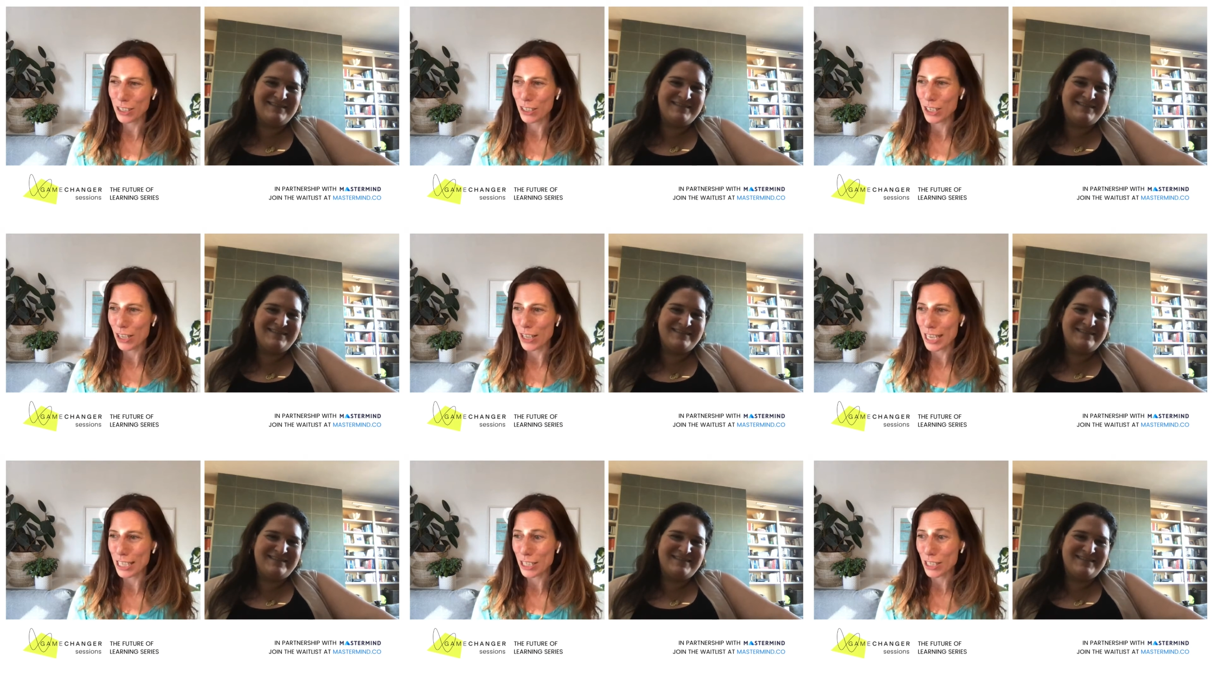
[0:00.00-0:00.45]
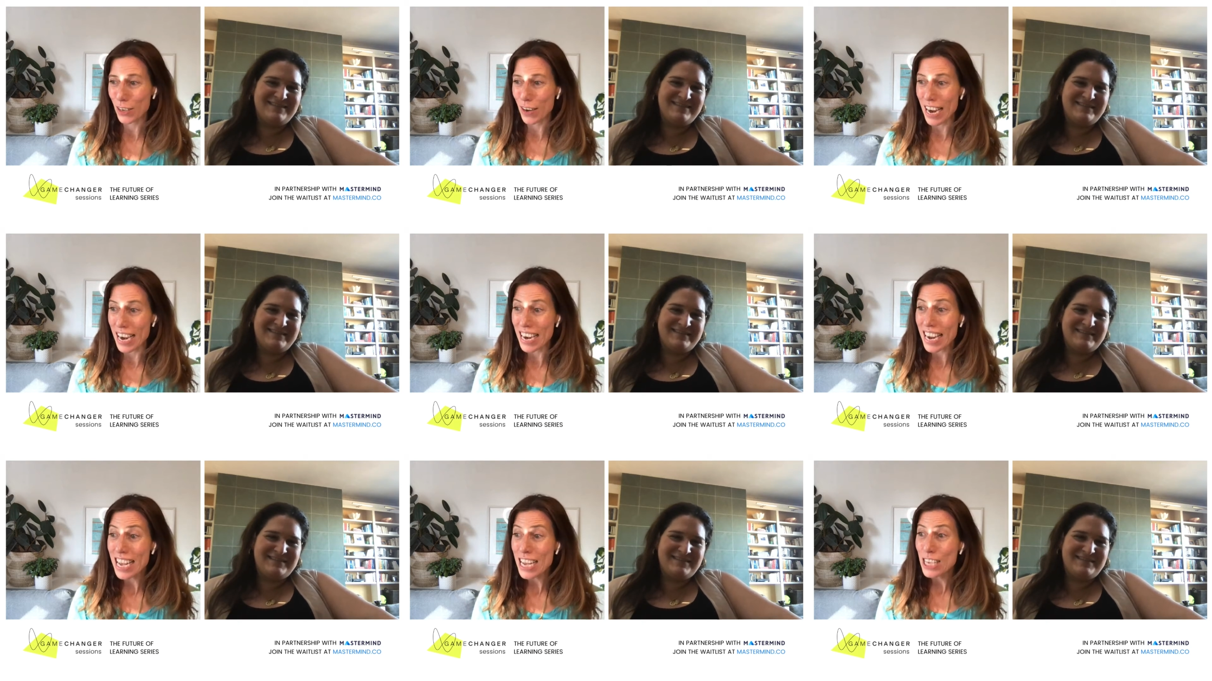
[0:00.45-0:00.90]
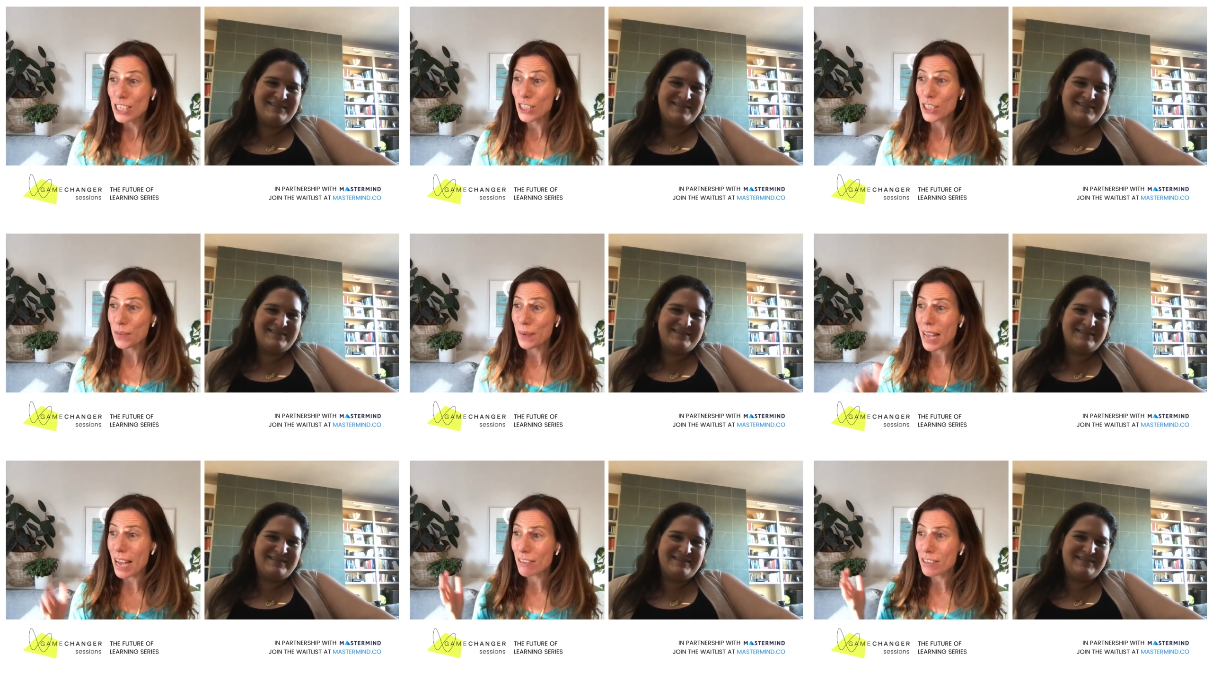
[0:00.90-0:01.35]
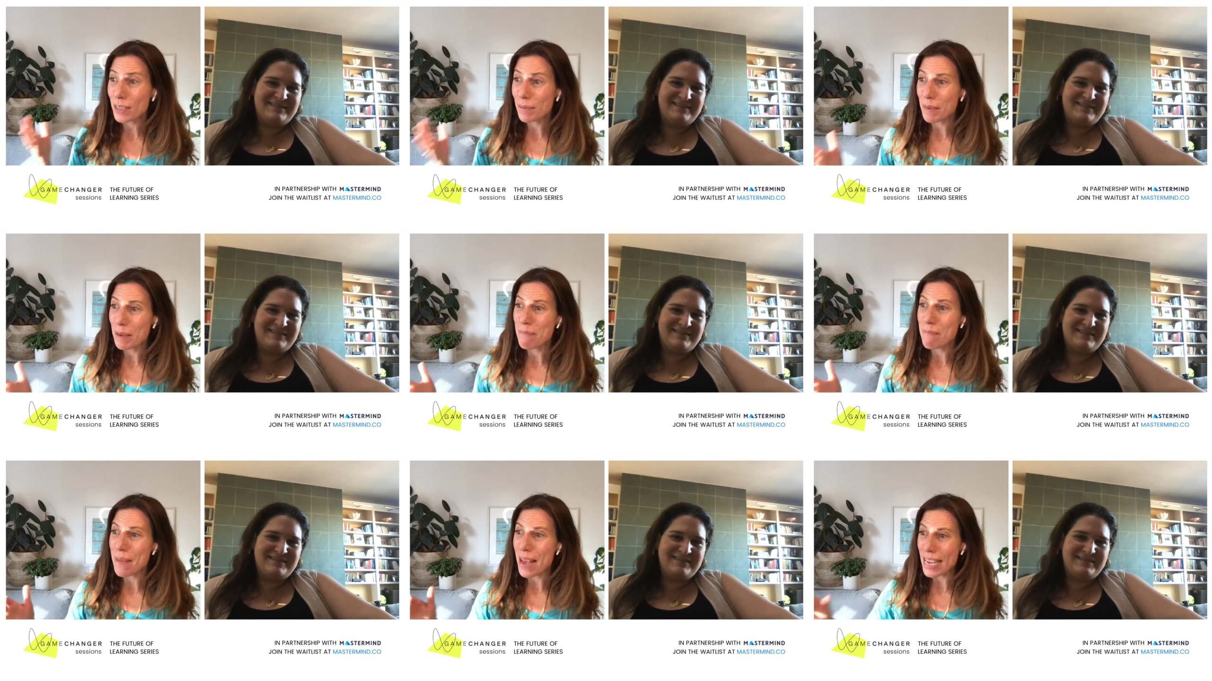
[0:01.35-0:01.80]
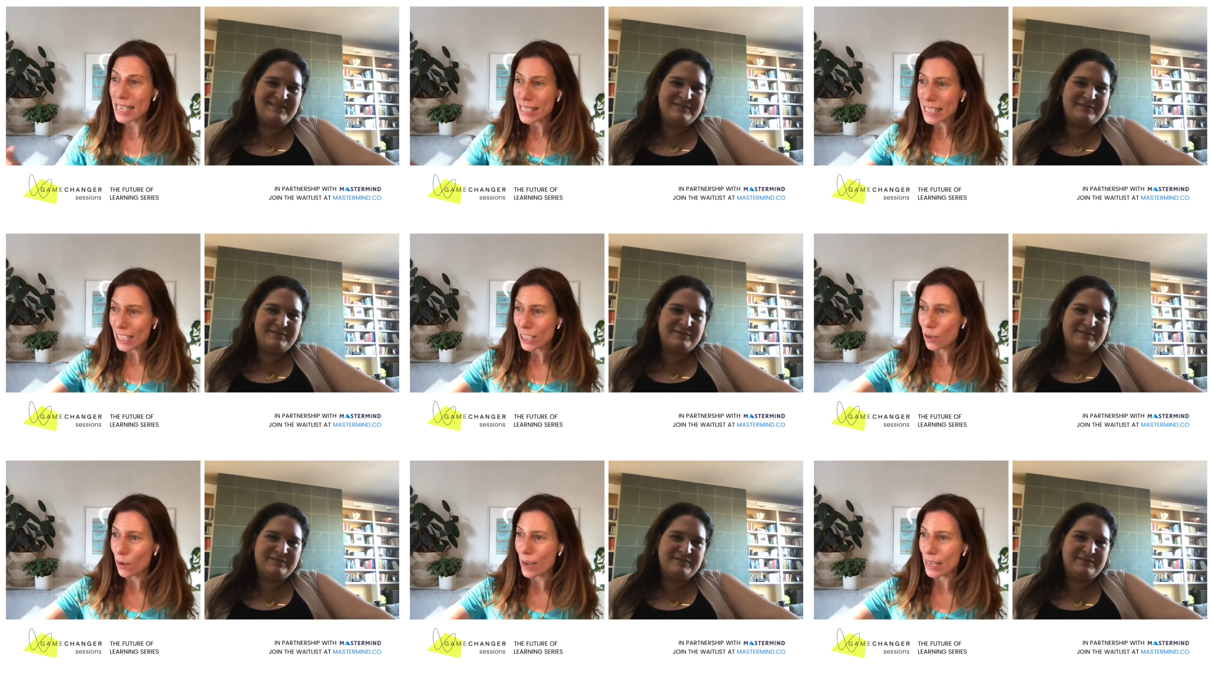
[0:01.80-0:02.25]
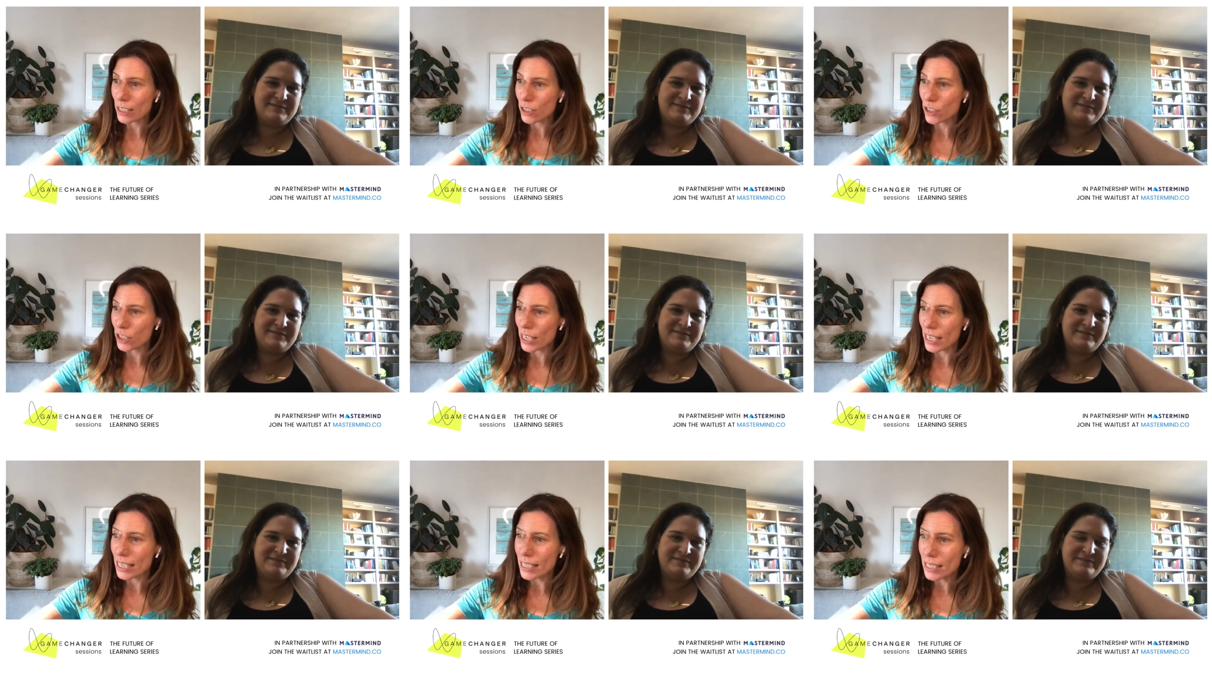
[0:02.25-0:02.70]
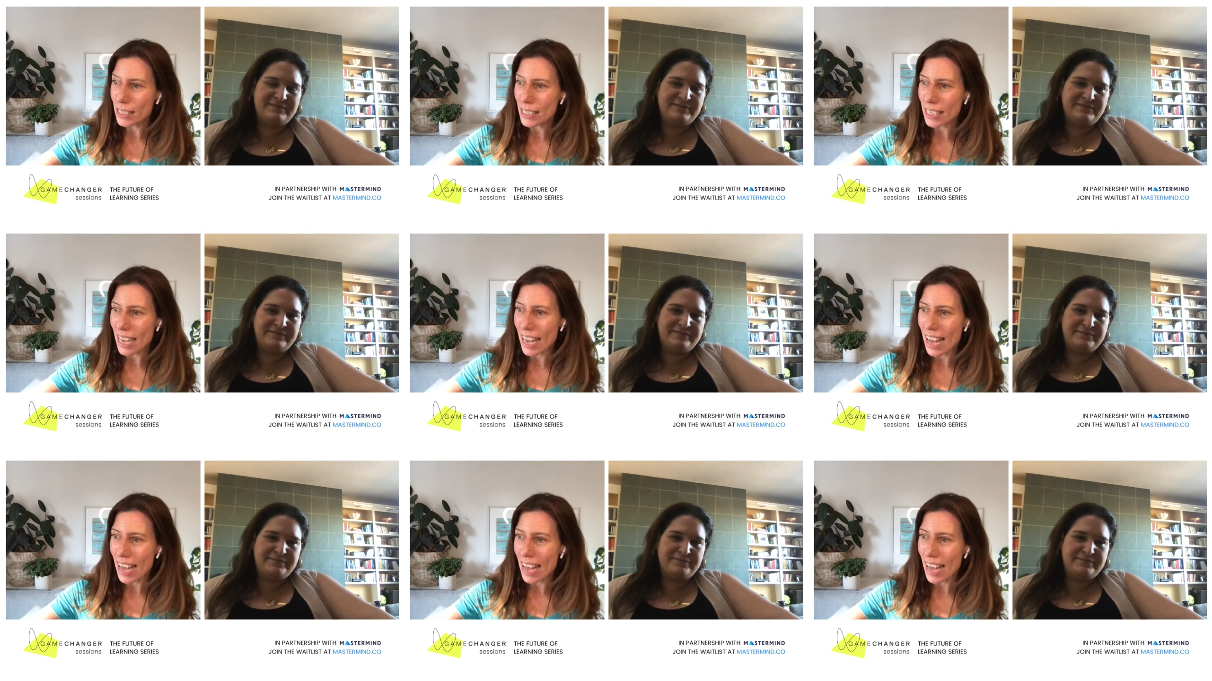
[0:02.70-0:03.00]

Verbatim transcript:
Speaker 1: So that's great. So we have some amazing questions.